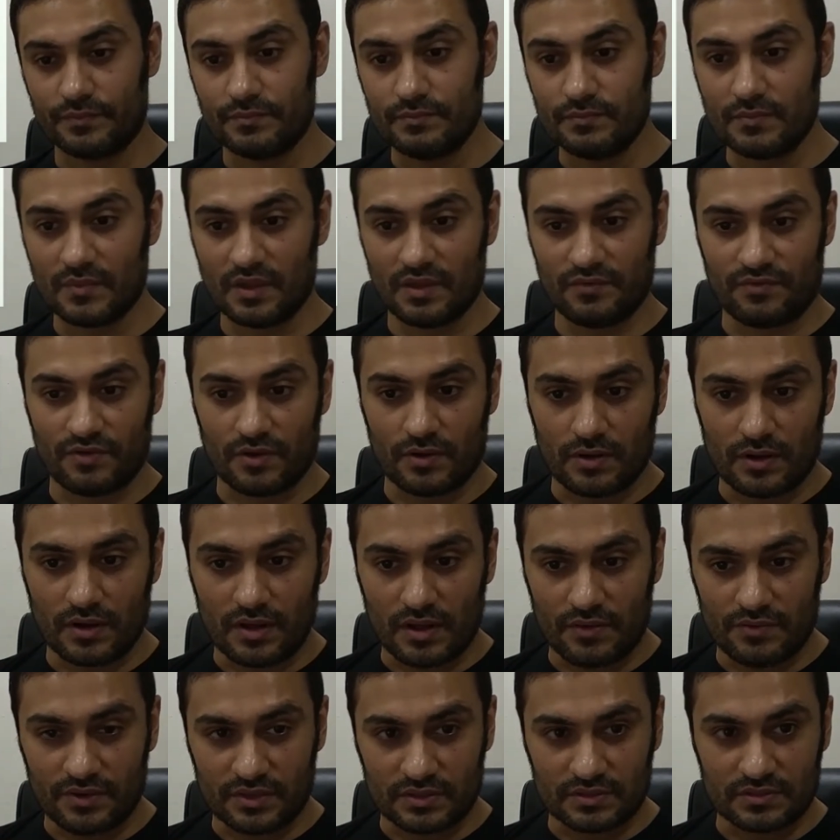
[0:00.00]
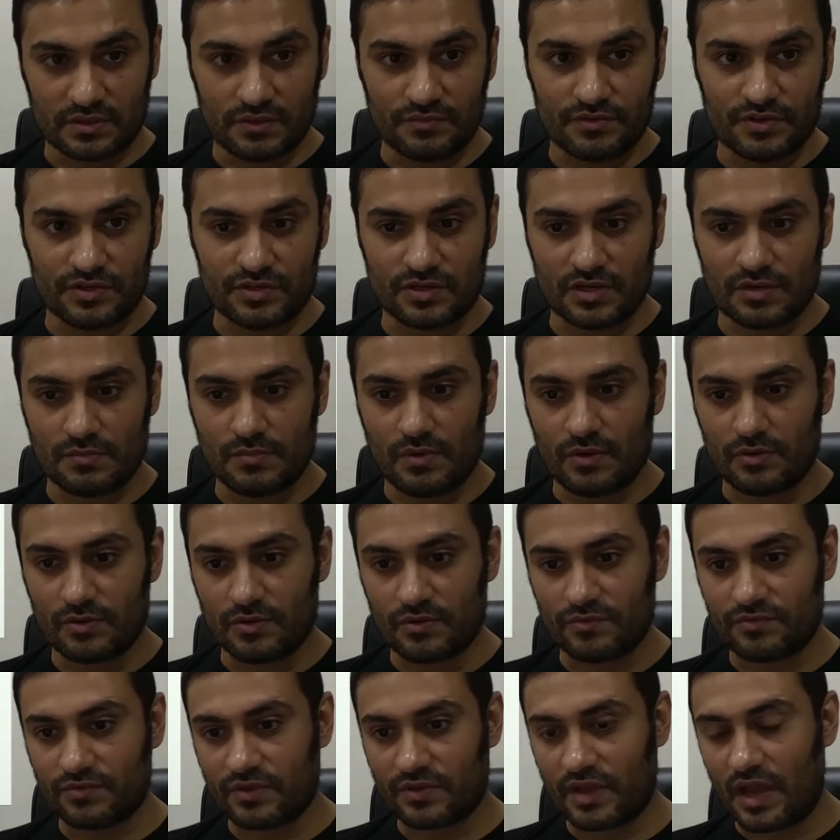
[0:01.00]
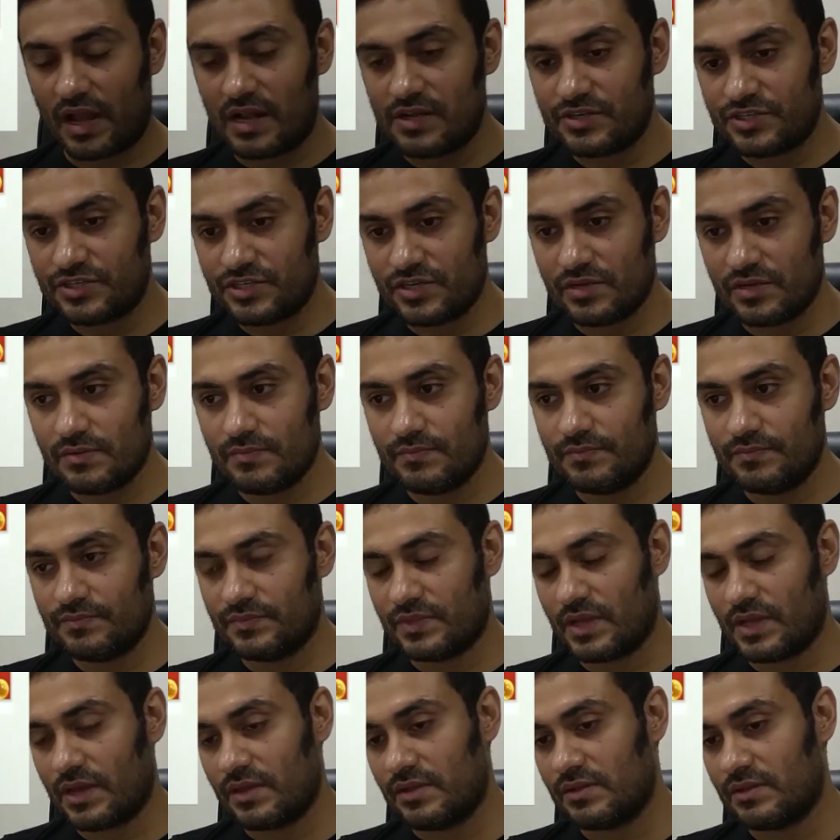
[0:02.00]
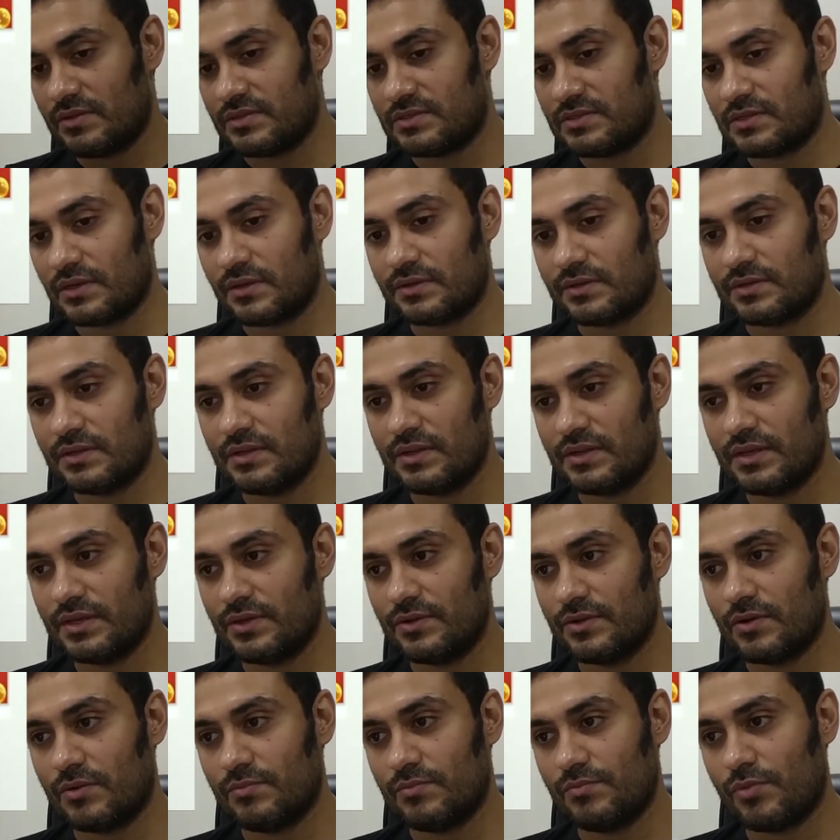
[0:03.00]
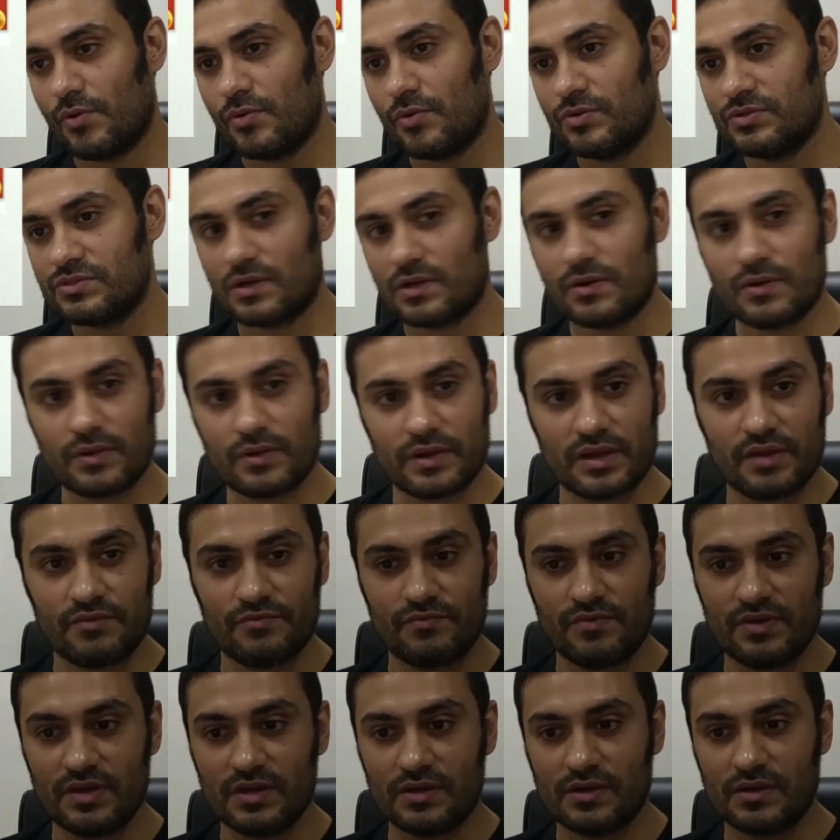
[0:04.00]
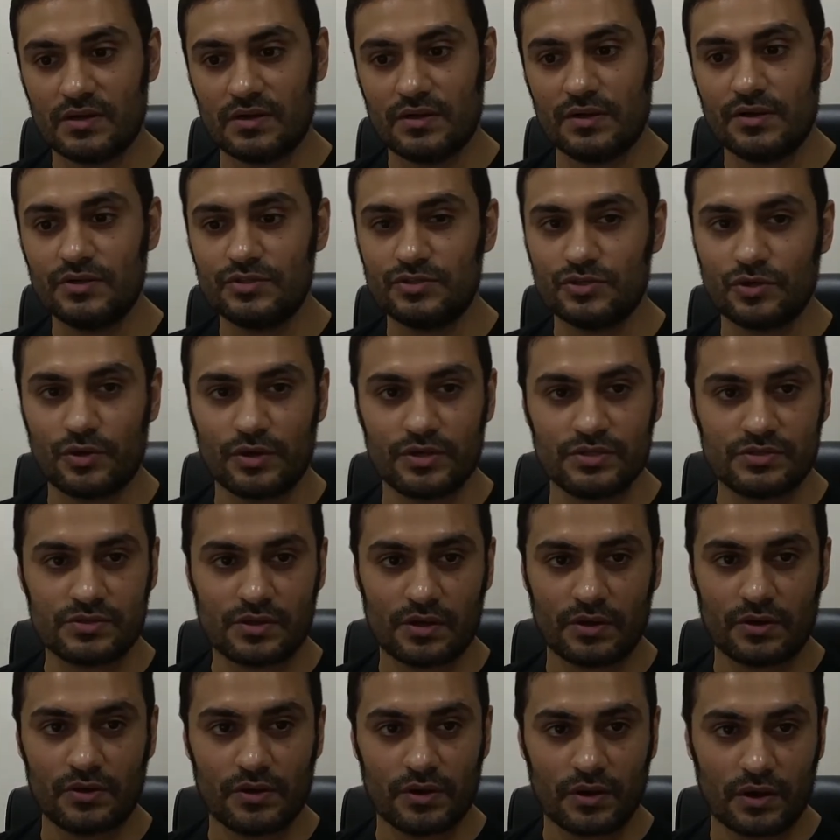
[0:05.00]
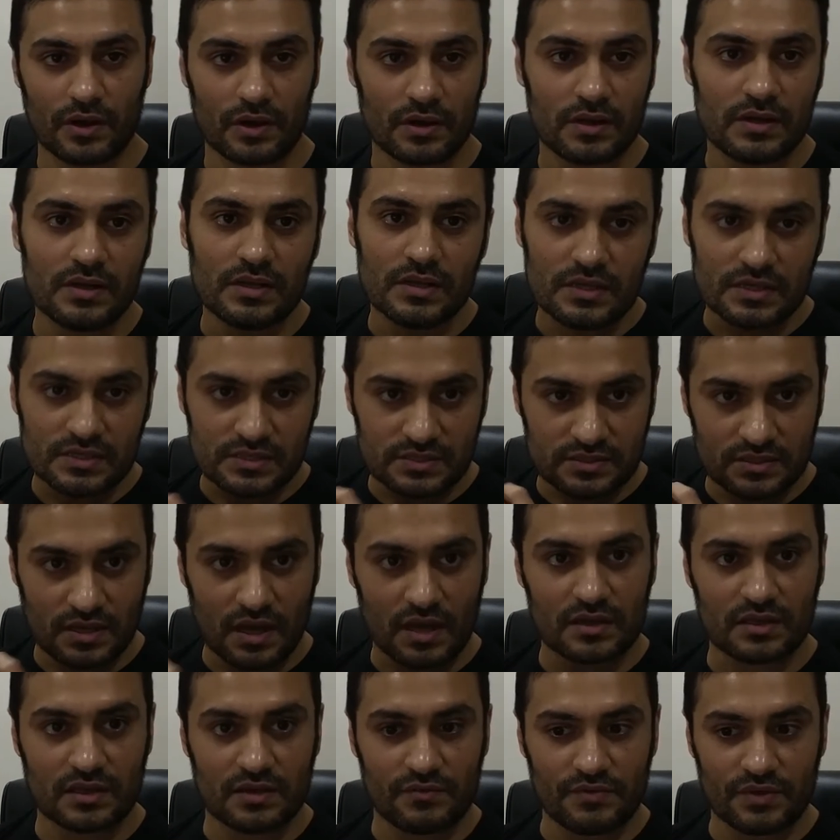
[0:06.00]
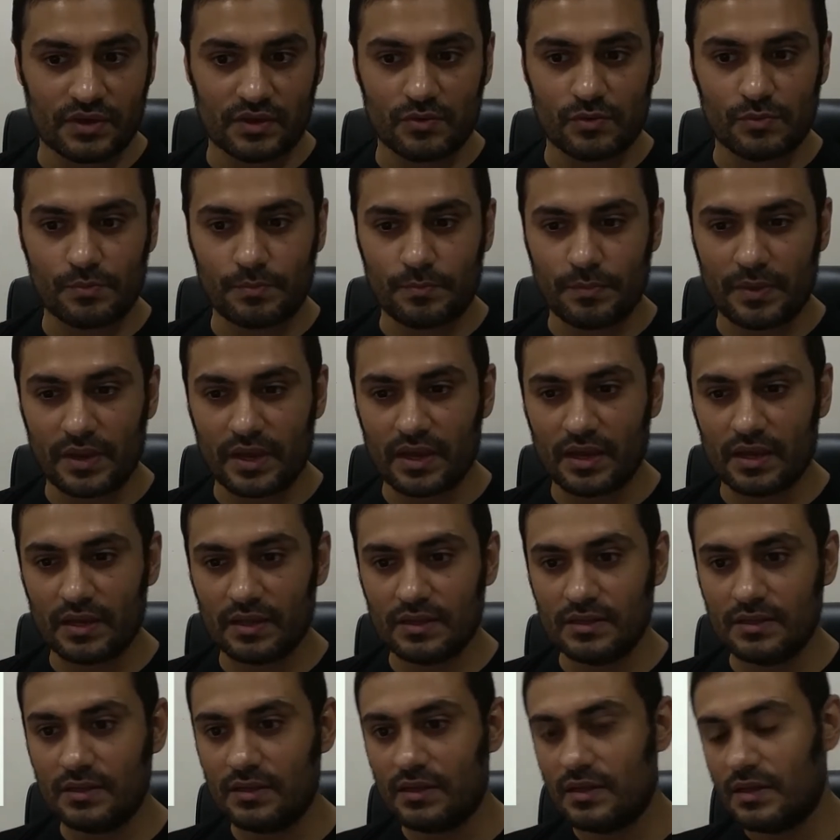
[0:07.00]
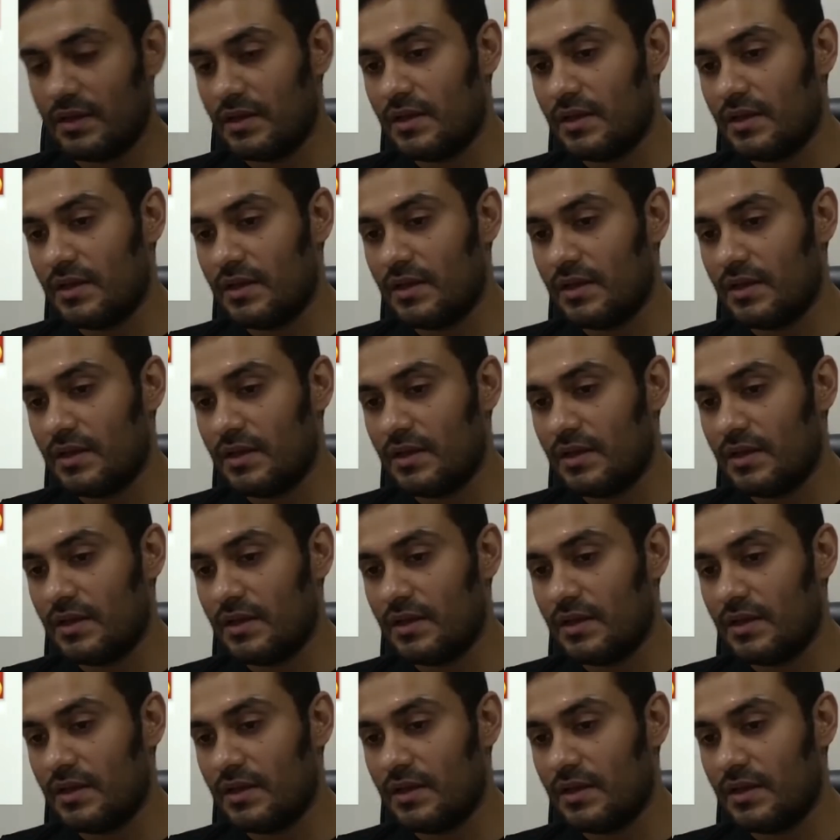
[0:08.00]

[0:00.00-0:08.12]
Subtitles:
If you're not having sufficient amount of calcium, then certainly your bones are gonna get weaker, joints are gonna start giving you pain.